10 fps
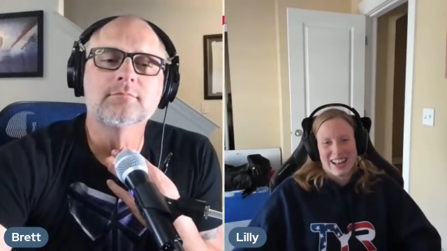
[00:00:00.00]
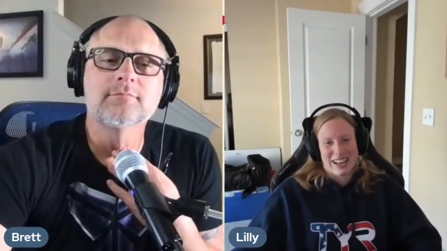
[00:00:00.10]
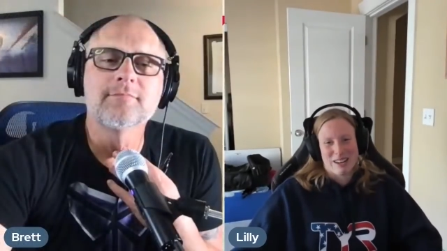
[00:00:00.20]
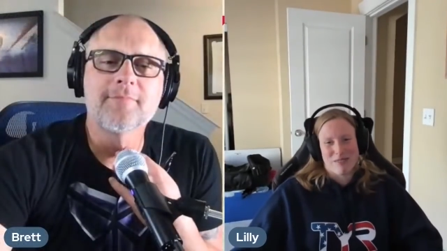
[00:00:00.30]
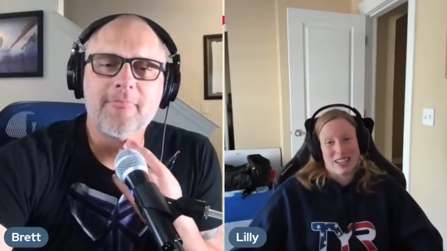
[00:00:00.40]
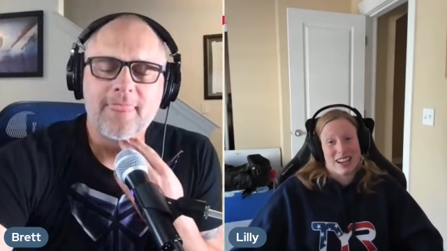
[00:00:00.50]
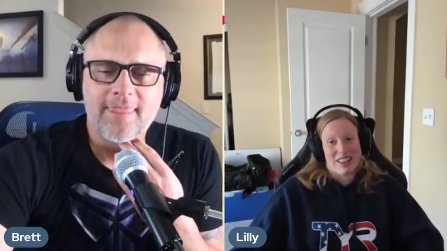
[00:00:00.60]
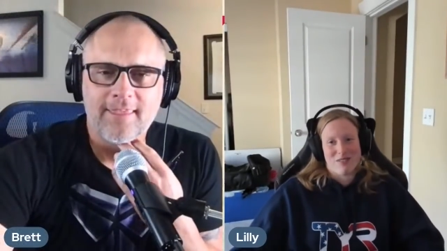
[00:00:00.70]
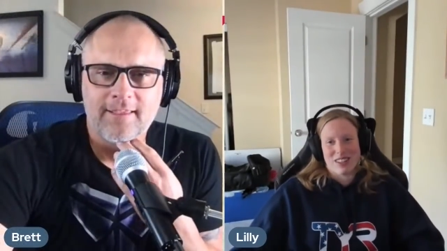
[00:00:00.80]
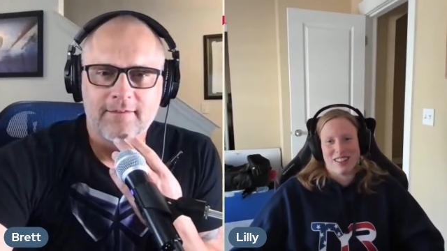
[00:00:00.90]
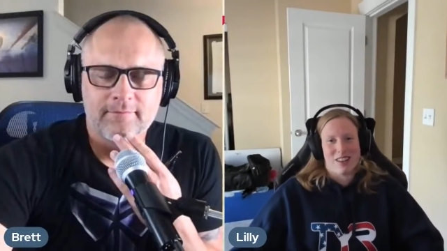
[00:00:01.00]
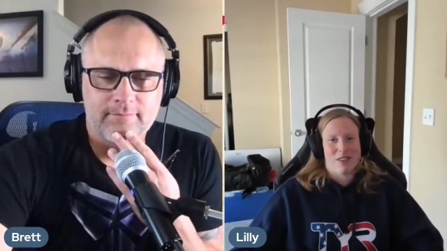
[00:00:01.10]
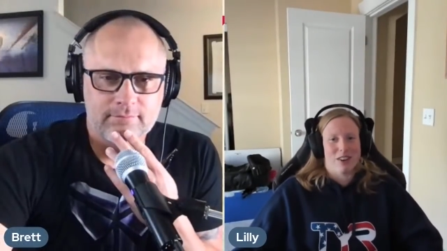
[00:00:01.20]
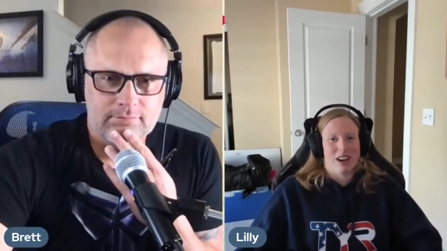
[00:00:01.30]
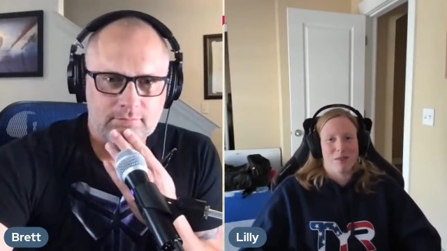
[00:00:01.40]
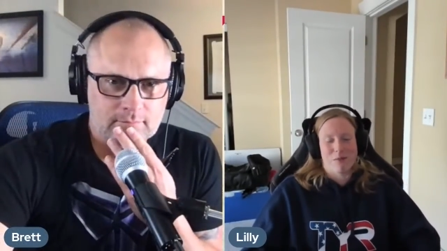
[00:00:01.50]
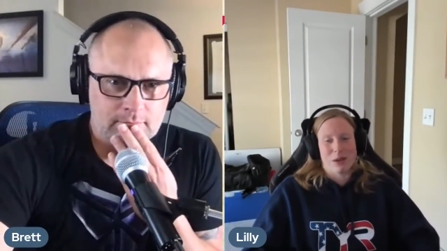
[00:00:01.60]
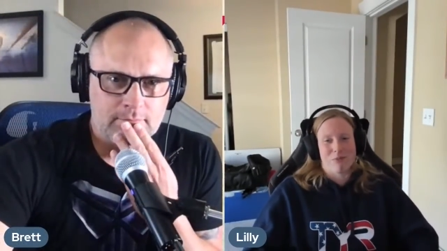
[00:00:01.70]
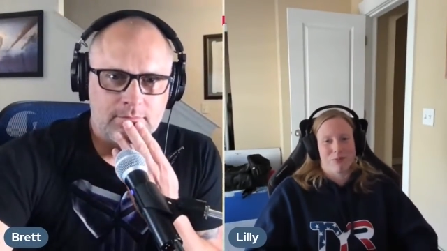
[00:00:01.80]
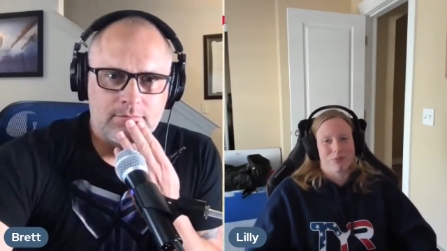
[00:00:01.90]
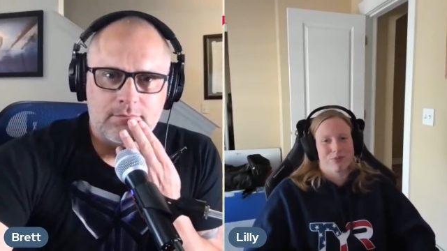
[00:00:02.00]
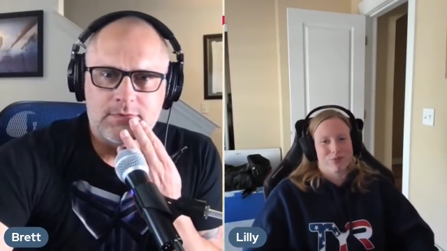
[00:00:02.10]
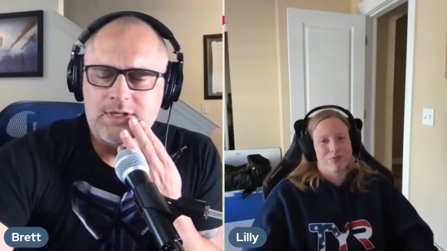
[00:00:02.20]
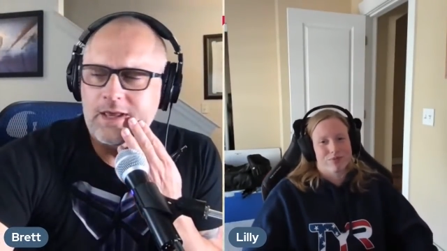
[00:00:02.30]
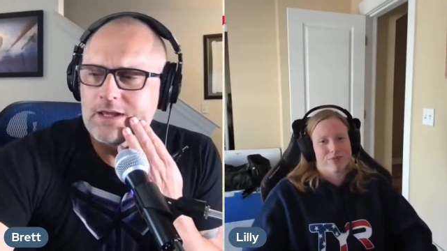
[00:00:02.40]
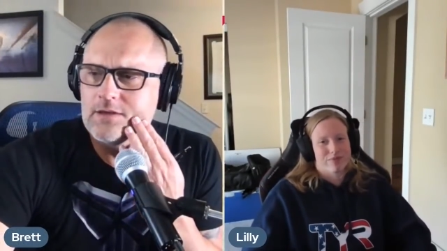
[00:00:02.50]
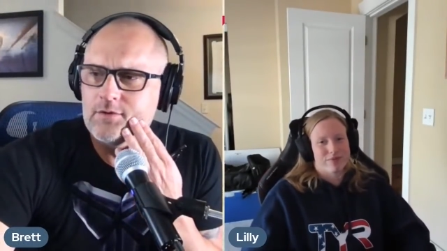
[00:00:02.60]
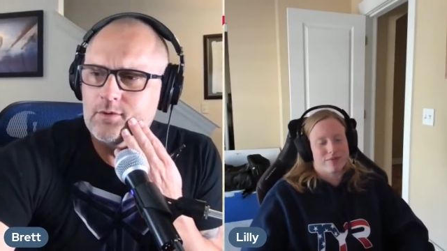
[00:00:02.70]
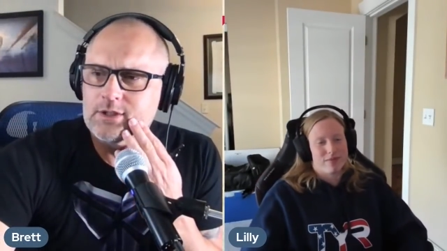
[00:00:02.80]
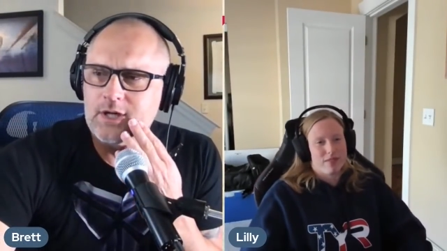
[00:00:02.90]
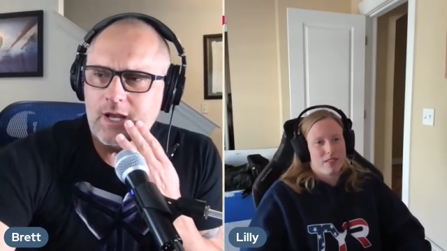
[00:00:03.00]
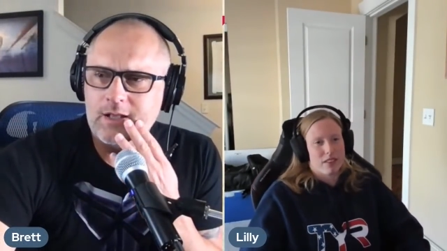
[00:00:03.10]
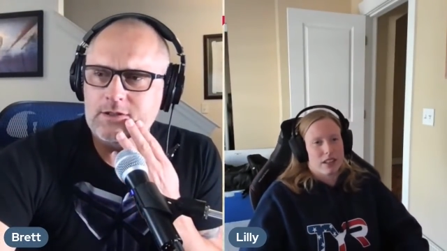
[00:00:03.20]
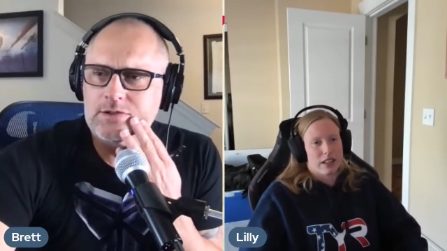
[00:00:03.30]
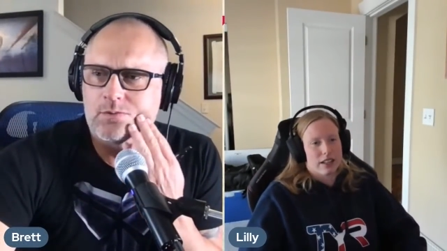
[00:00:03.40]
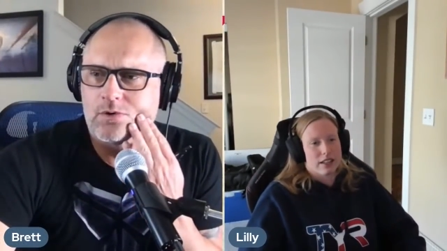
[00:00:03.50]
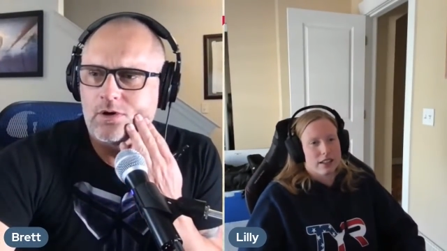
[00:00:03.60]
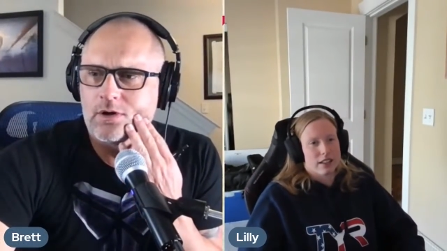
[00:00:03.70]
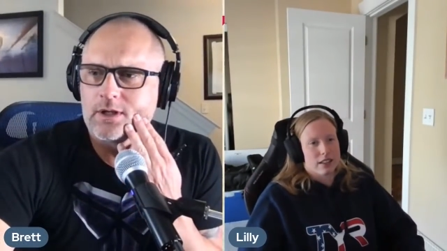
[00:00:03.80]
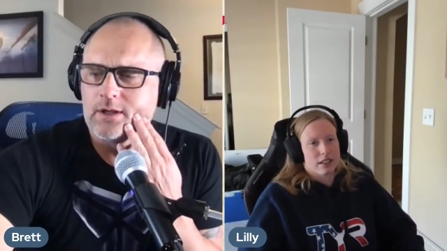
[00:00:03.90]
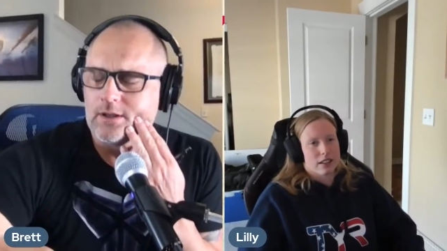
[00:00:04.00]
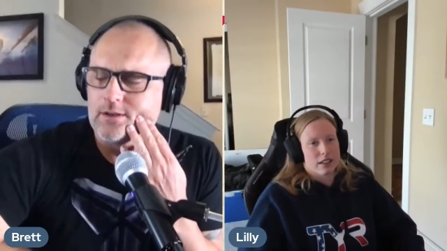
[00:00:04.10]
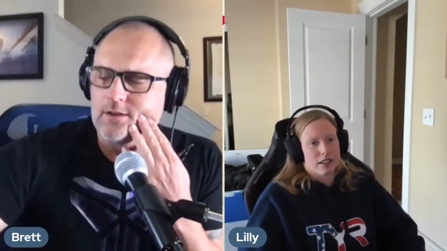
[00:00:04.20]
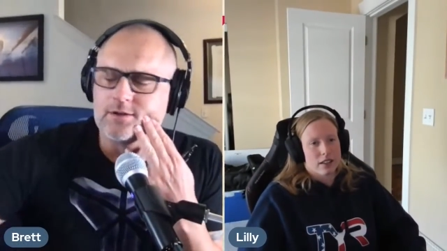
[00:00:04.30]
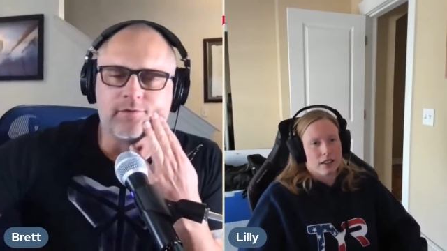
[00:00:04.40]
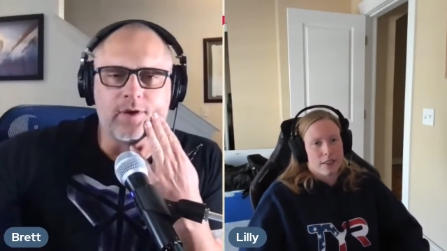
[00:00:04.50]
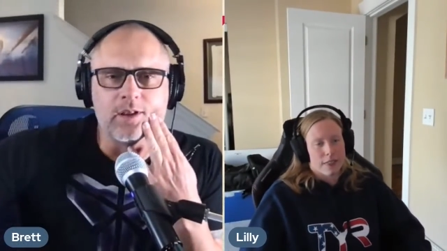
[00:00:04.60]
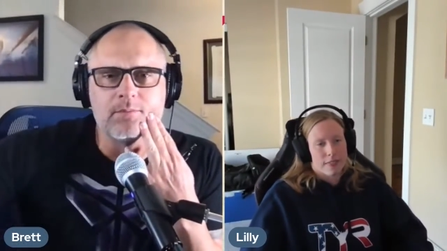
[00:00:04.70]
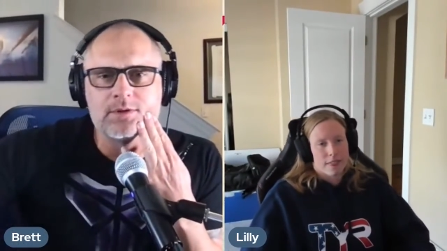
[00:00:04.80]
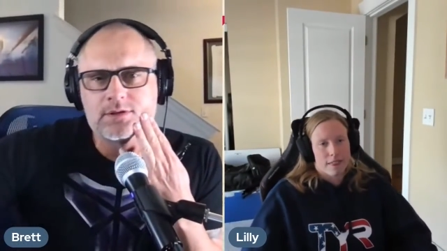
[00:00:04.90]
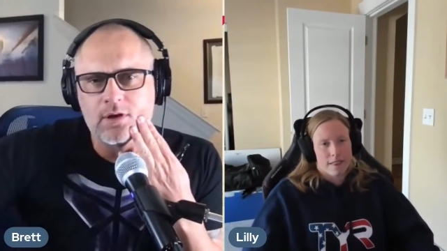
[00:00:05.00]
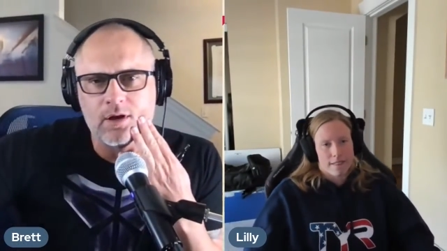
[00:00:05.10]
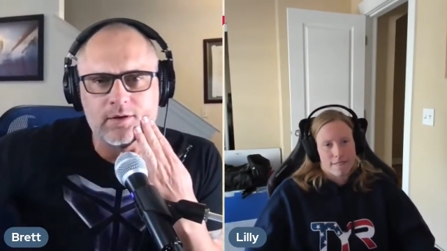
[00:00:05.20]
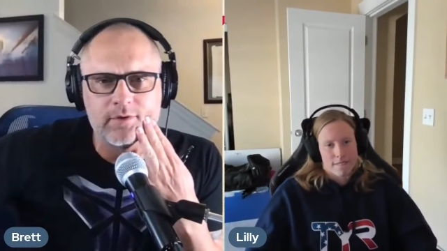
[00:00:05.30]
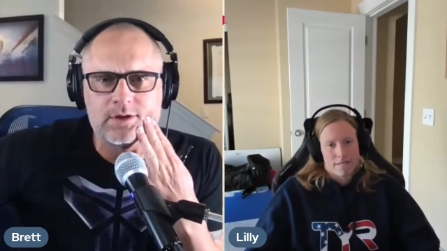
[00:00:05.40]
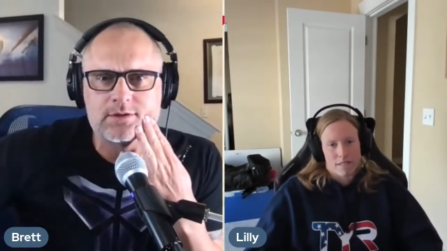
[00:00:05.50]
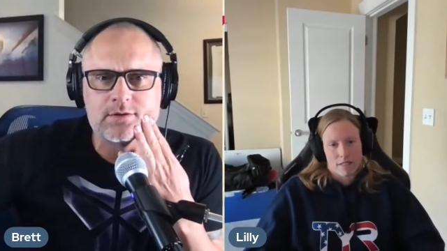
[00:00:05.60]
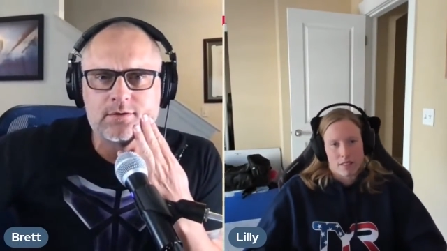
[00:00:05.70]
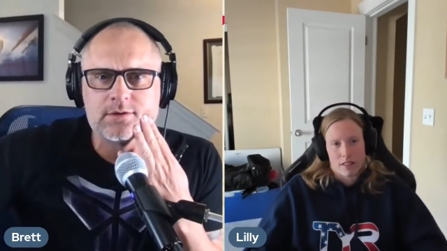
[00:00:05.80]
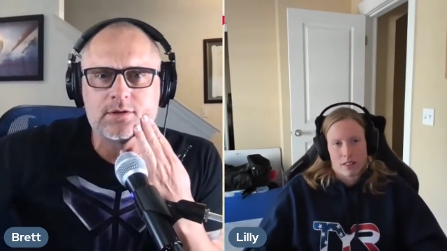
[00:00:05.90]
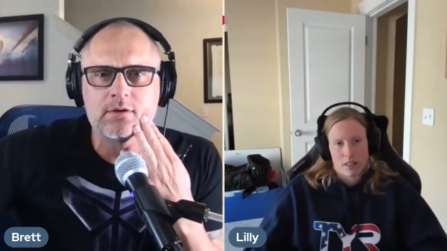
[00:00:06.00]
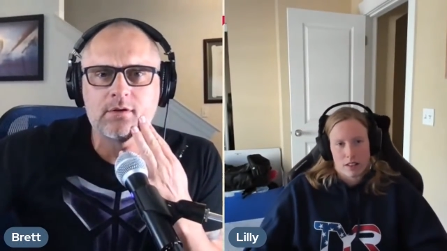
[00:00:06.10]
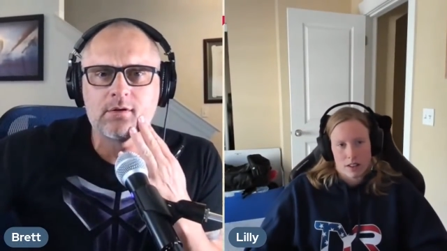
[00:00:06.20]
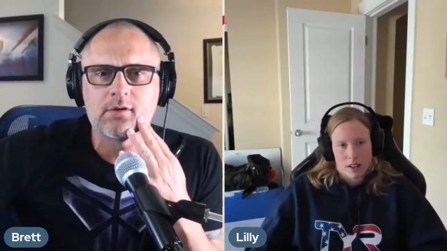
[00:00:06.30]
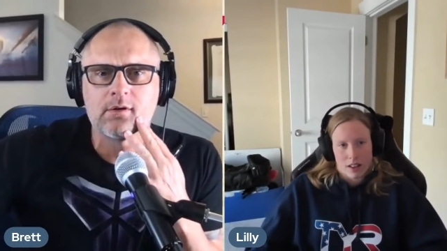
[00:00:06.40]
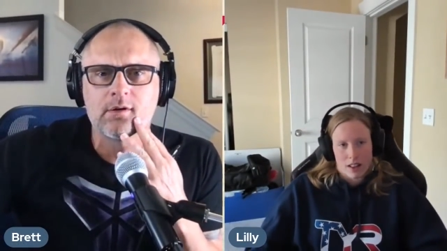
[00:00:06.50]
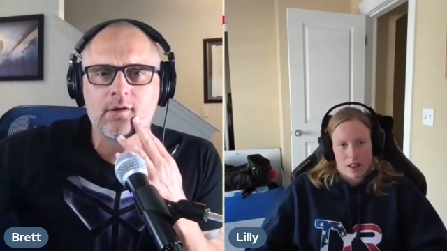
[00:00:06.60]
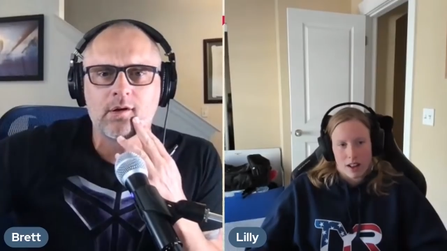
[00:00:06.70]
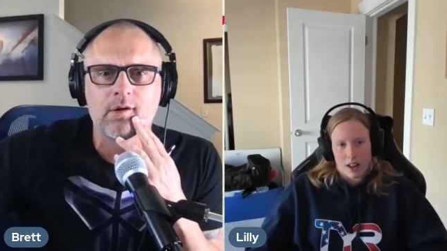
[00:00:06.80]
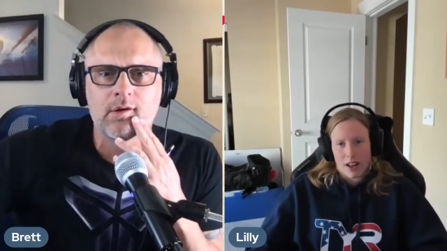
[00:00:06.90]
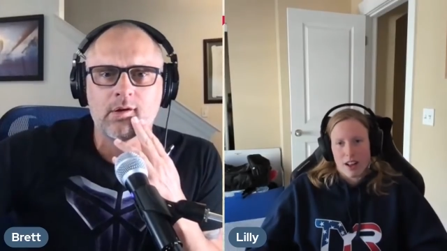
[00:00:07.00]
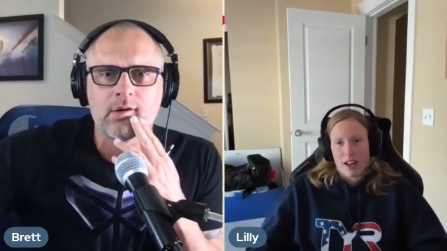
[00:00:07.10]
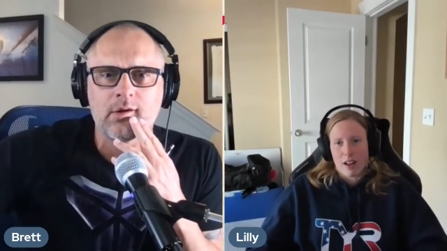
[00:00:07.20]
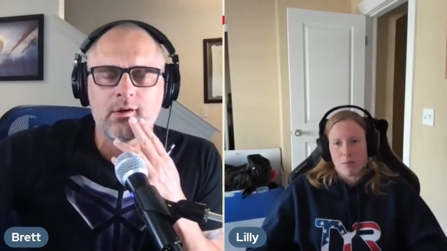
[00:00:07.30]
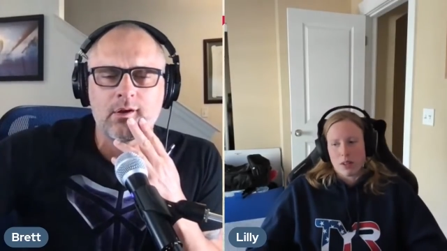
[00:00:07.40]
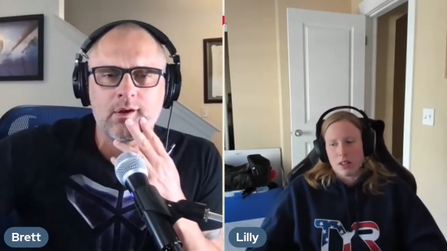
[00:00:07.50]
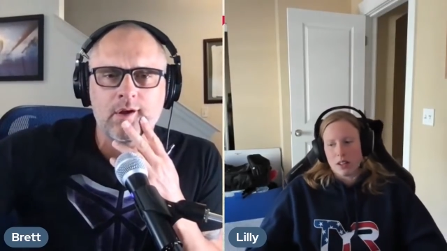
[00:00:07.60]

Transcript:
Speaker 1: Um, but yeah, they've been they've been great with me.
Speaker 2: Do they give you a chance to work in the development side of any suits?
Speaker 1: Um,